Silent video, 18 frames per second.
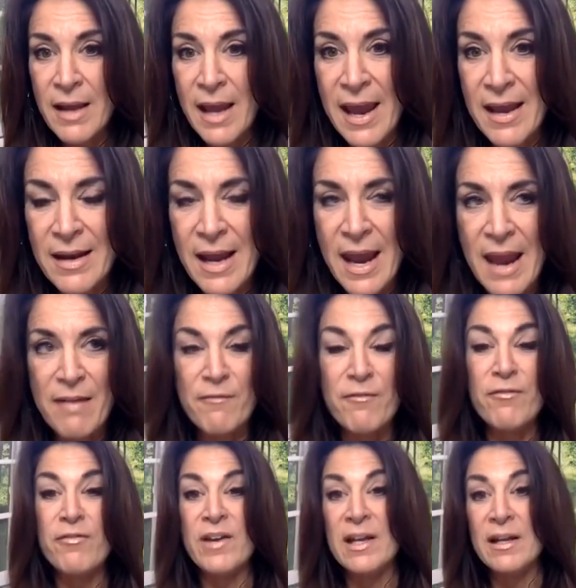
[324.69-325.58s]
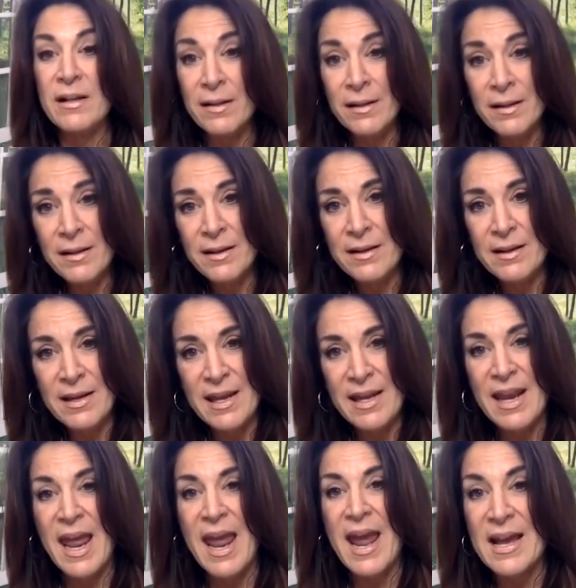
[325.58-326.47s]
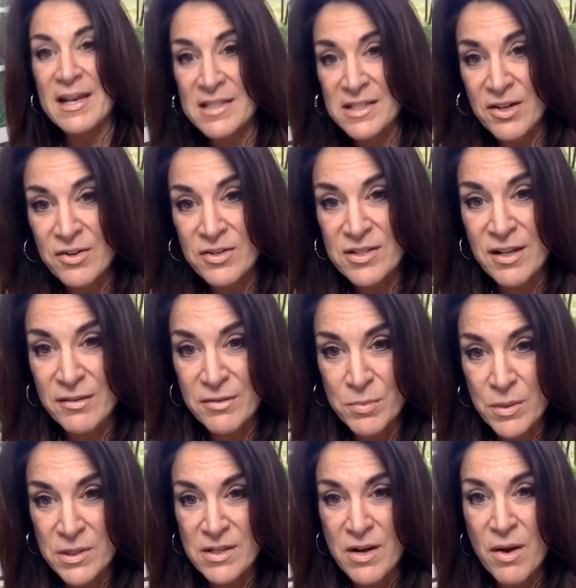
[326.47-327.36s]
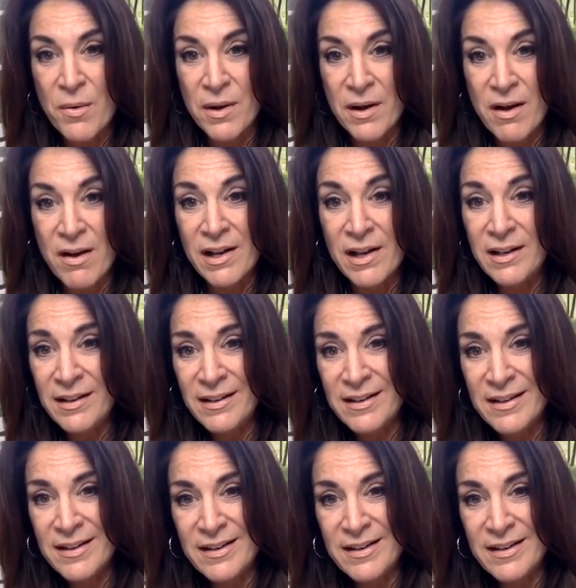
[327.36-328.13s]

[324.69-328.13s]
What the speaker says: and feel and ask ourselves what's going on,